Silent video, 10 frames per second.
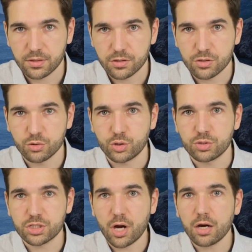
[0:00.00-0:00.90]
So to
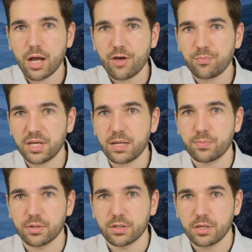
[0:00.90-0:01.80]
start off
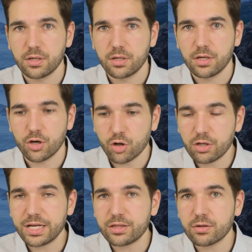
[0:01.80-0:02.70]
people
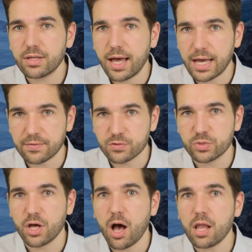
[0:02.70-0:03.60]
early in their lives
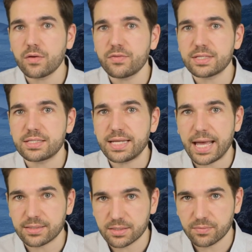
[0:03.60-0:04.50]
with all of this
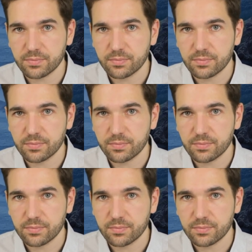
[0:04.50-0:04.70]
debt,